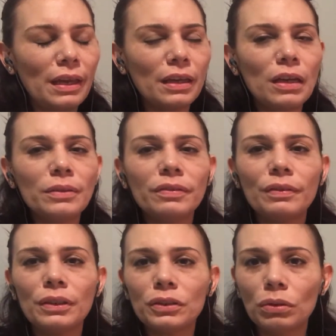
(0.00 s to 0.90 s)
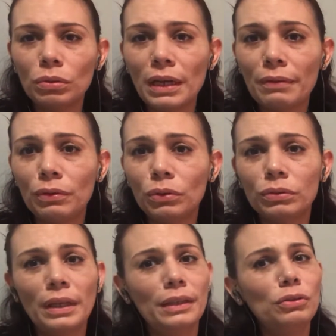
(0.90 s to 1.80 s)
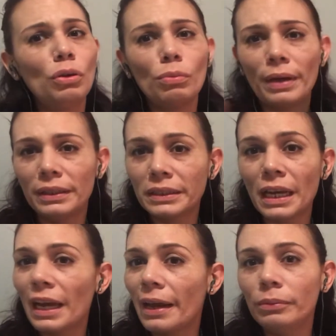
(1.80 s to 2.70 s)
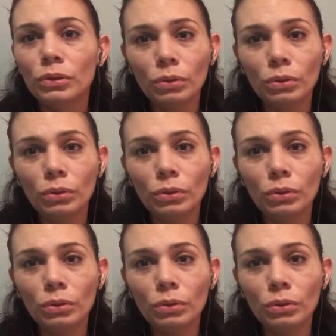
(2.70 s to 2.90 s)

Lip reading: it comes from the soul level, then don't waste time.